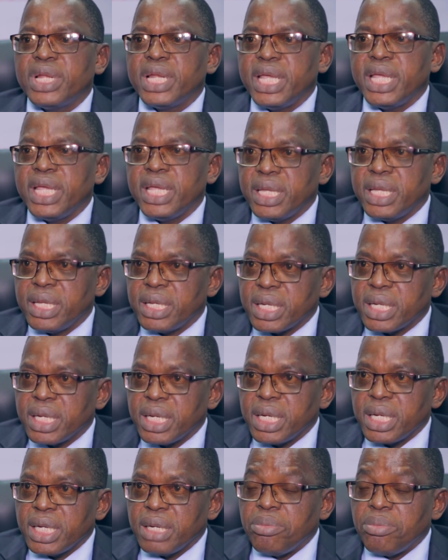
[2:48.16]
the
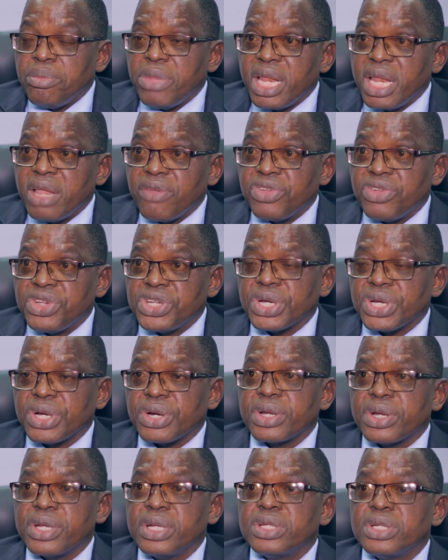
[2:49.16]

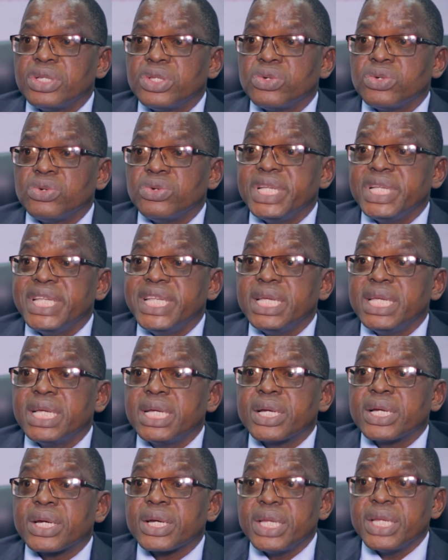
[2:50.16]
beneficiary to
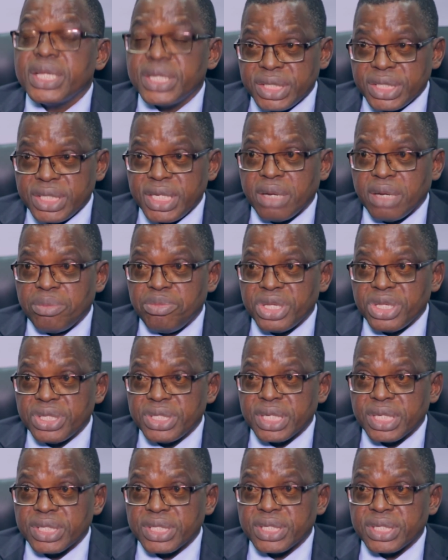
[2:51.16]
increase their
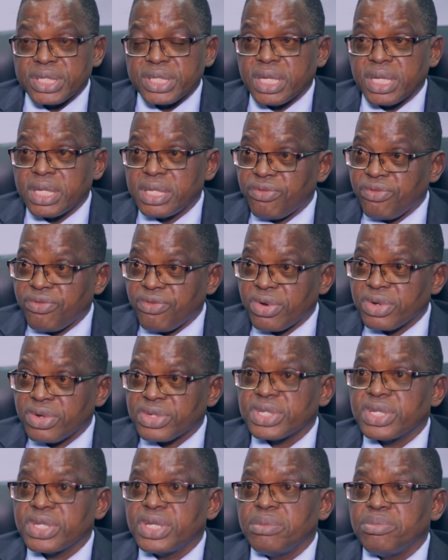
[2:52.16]
businesses. That's the
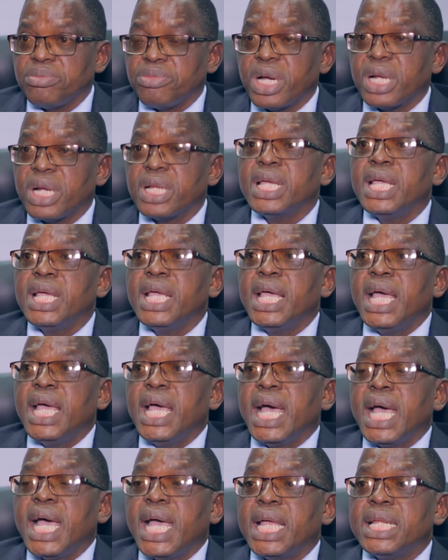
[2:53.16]
first impact.
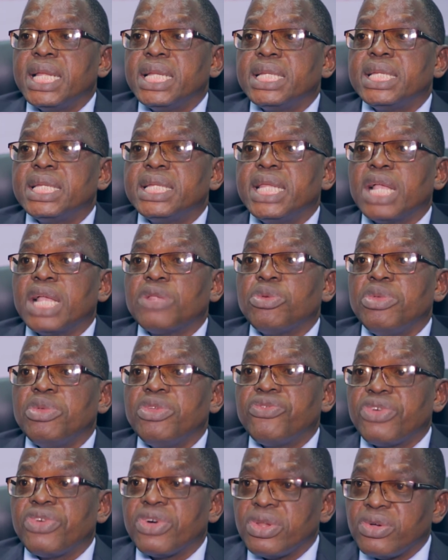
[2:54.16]
And that will
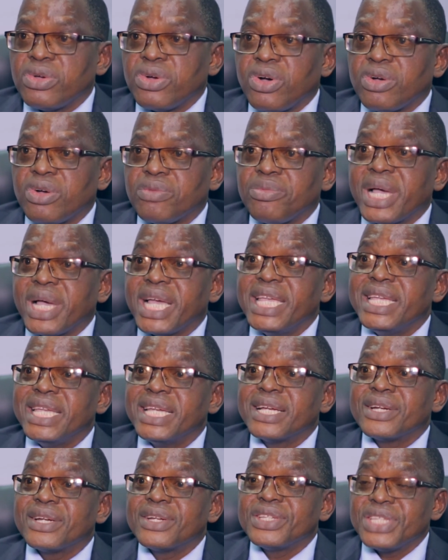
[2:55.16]
be followed up by
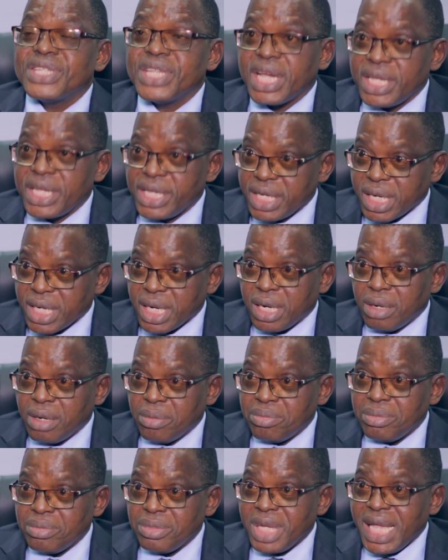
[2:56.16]
increasing their
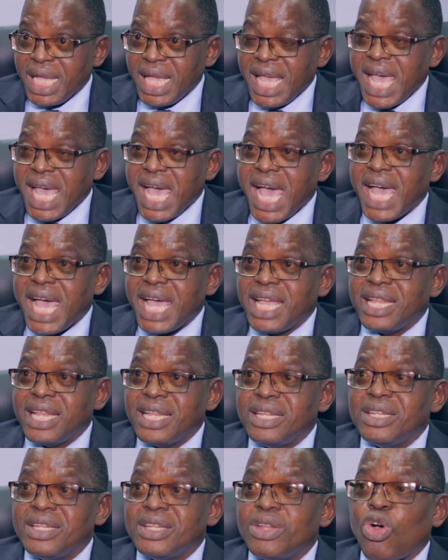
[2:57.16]
income,
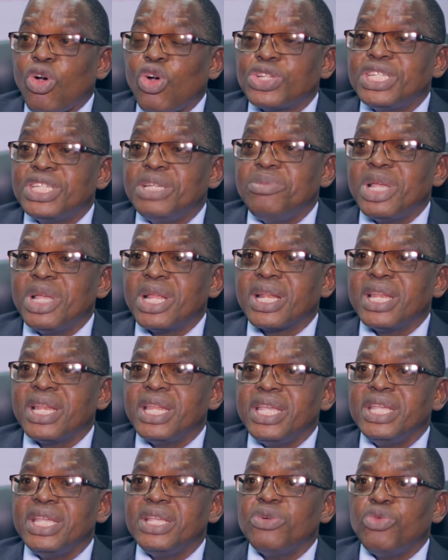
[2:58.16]
and
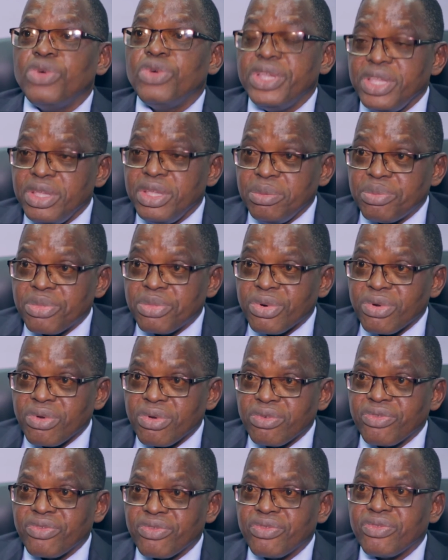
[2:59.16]
ultimately we
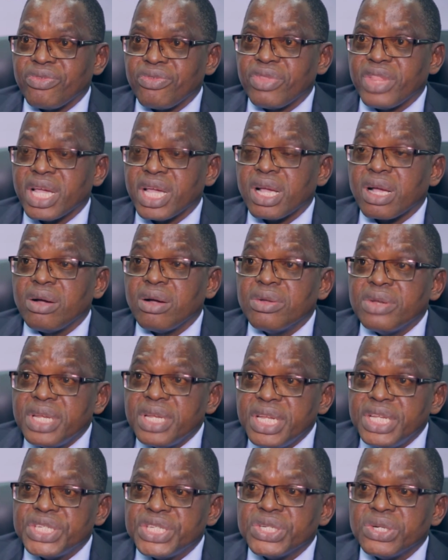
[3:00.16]
improve the
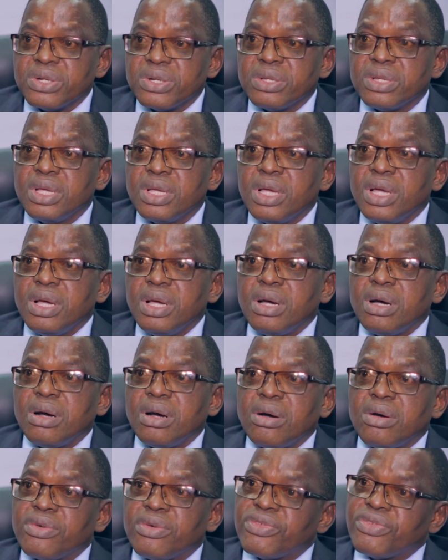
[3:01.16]
condition
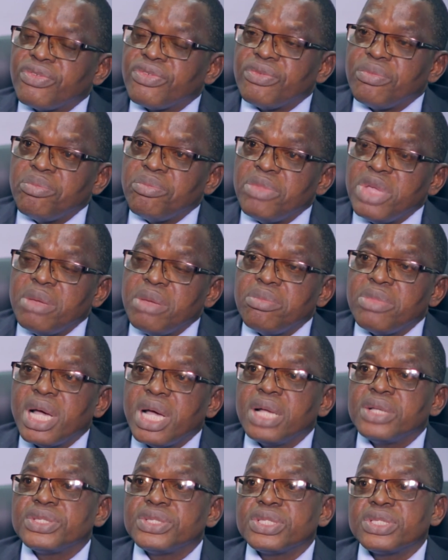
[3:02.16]
of
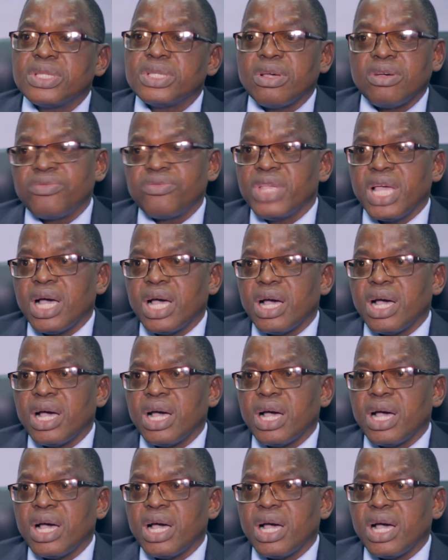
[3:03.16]
members of their